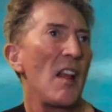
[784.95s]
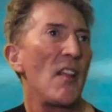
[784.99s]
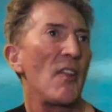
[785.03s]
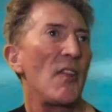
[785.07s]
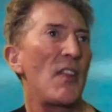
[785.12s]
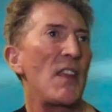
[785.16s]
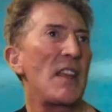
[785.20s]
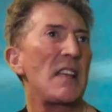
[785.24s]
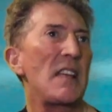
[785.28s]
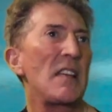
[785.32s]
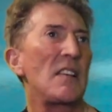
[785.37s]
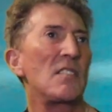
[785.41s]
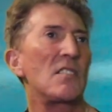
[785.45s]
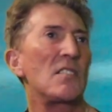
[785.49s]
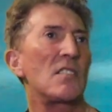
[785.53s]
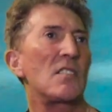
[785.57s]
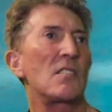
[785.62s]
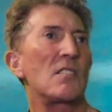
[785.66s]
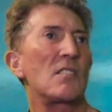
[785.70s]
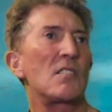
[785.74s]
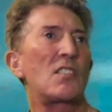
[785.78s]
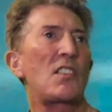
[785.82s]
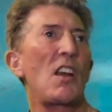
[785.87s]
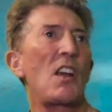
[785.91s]
The
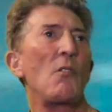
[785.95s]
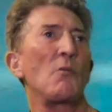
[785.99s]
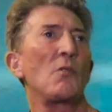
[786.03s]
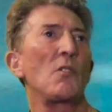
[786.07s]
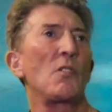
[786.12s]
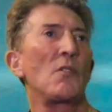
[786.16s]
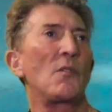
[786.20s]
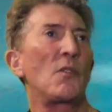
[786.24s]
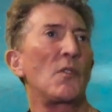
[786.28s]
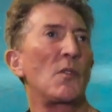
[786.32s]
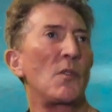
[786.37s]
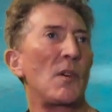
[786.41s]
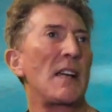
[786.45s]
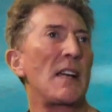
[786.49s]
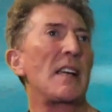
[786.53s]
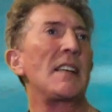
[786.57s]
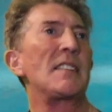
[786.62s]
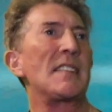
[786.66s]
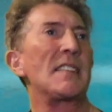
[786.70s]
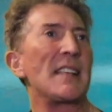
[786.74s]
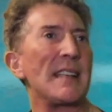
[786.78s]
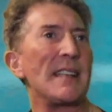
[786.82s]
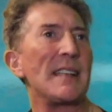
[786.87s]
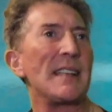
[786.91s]
tonal
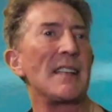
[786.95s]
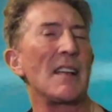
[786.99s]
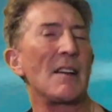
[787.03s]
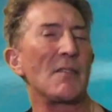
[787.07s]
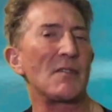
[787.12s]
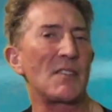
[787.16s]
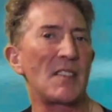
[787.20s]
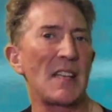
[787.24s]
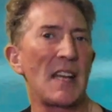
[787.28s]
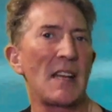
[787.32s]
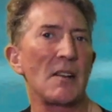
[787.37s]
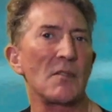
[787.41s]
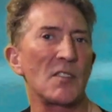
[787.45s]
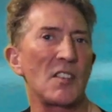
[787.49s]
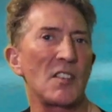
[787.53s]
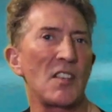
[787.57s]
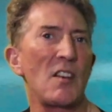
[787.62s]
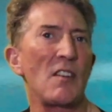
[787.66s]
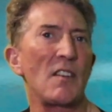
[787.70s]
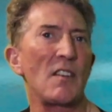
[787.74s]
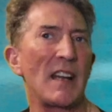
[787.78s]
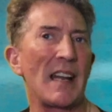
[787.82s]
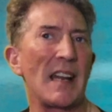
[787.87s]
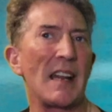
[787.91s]
variety of sounds that
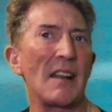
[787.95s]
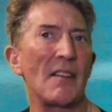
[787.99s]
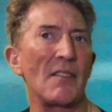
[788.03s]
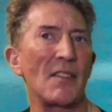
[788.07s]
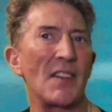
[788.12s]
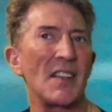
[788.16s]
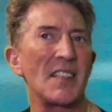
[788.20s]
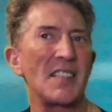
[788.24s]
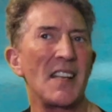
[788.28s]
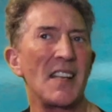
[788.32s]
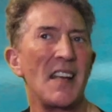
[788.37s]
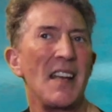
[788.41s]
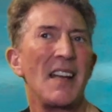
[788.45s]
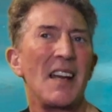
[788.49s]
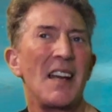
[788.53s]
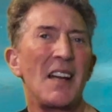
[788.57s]
you can get out of this,